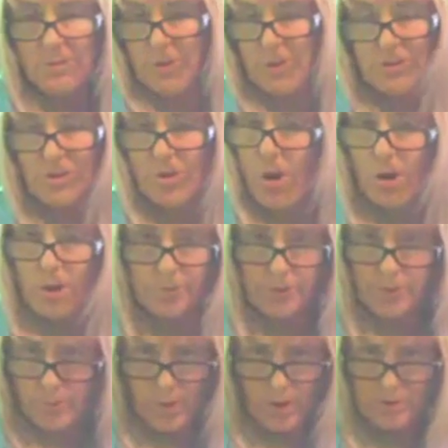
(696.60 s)
for the child
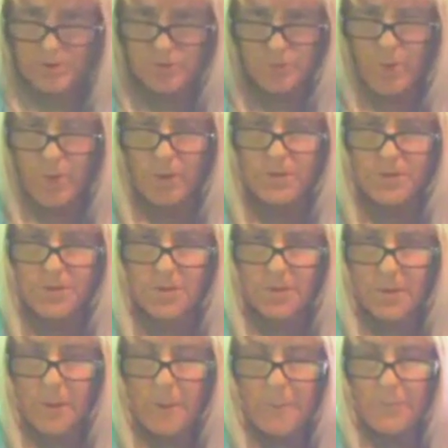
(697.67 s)
that once was,
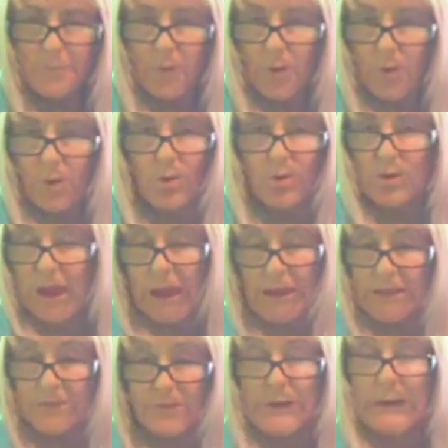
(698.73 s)
who
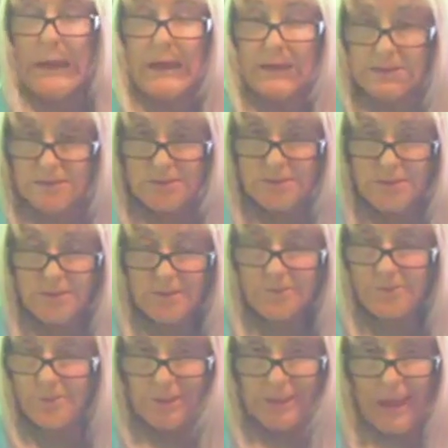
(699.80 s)
cared even less
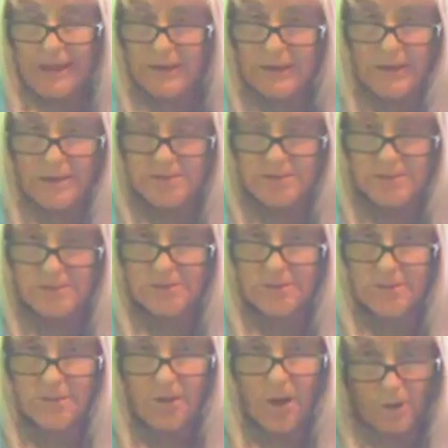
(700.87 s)
for the adolescent
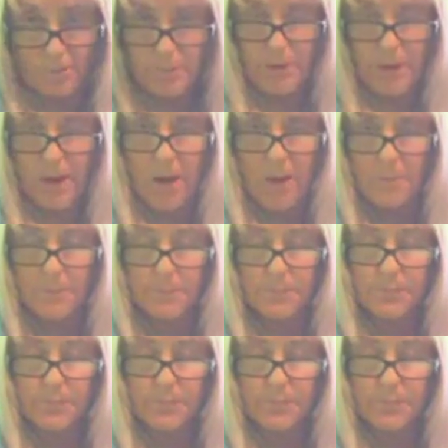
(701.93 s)
I'd become.